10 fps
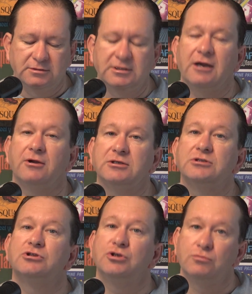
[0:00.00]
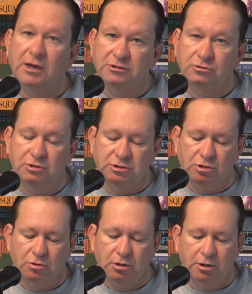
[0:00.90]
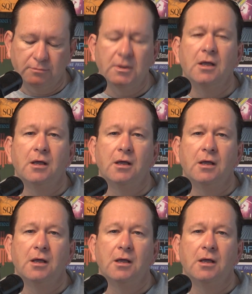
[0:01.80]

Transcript: Terrace to Rancho de Zocalo,